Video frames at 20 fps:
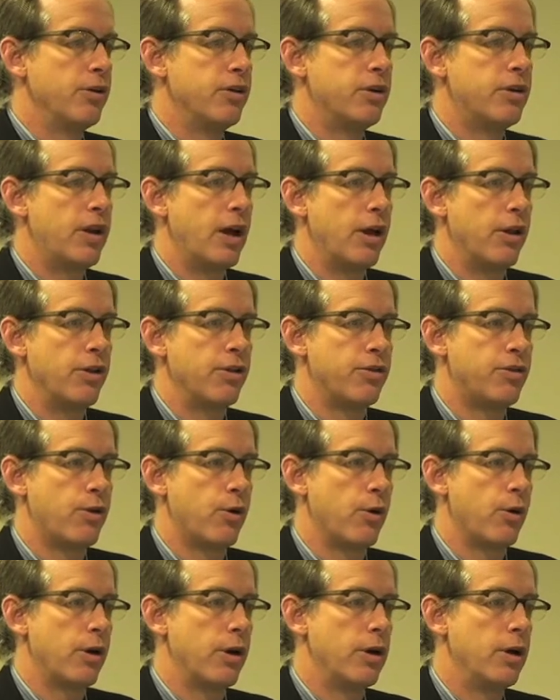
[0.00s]
to tell the
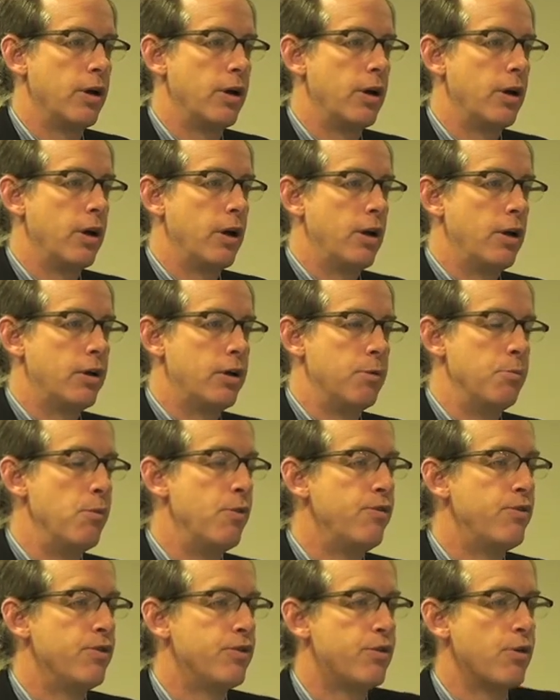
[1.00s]
story, to
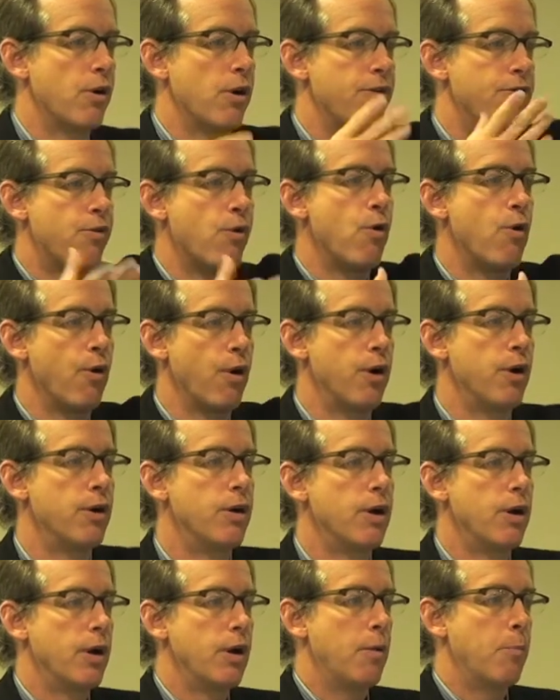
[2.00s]
move the story forward
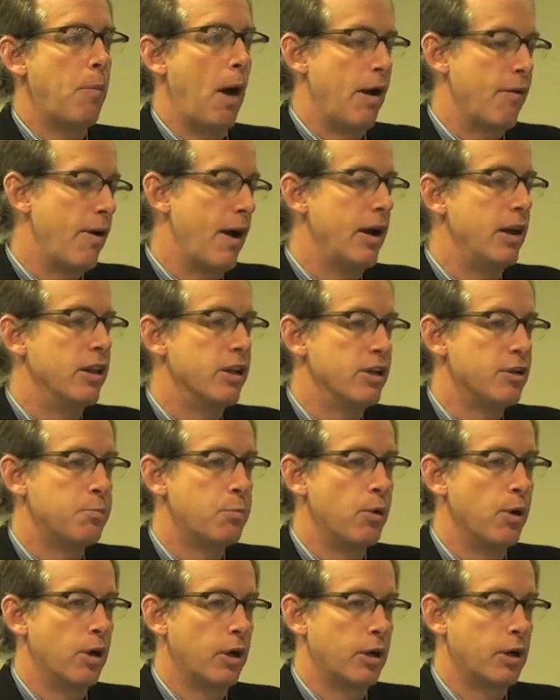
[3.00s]
by writing this
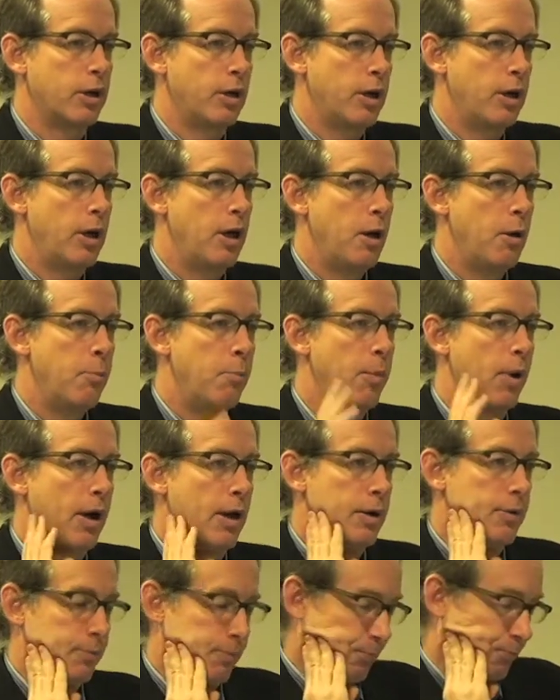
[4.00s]
book.
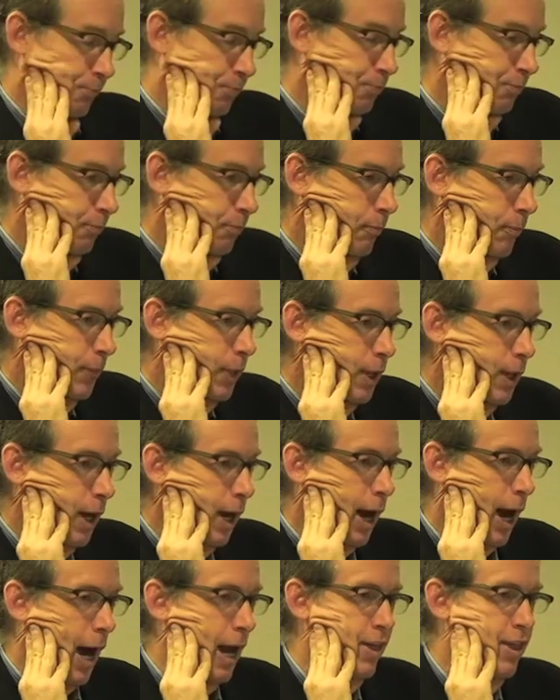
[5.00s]
But
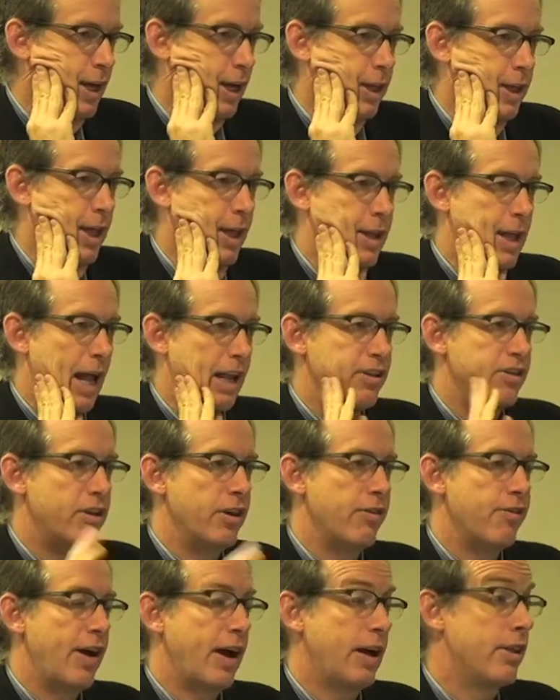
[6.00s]
I think that that's the
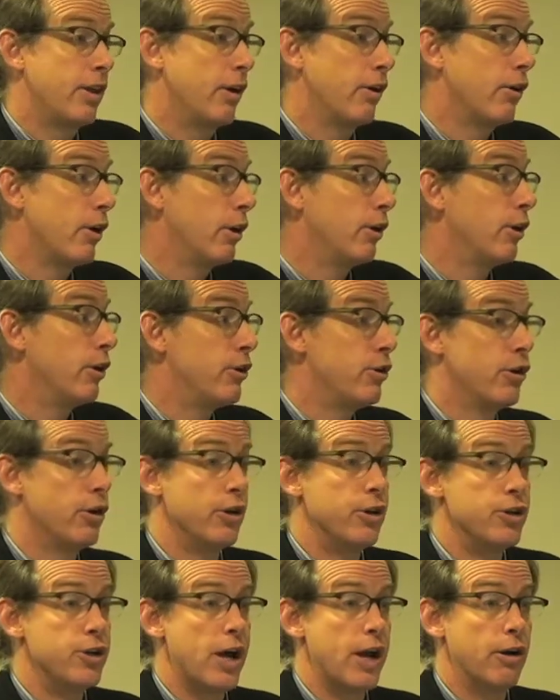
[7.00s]
effect that literature
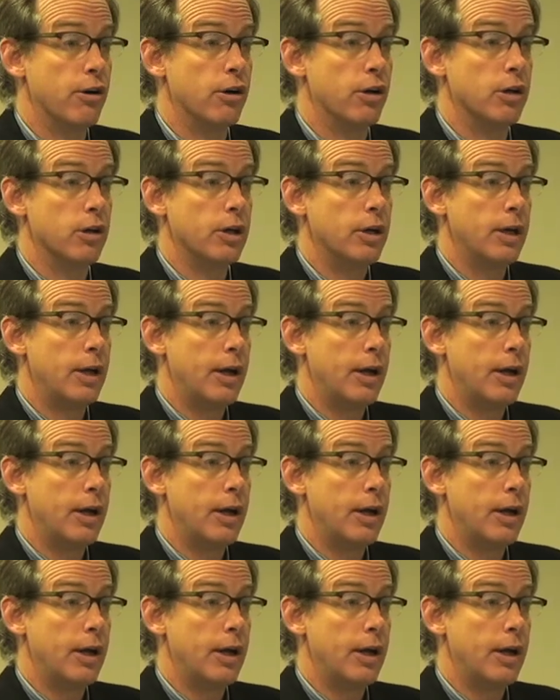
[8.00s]
in general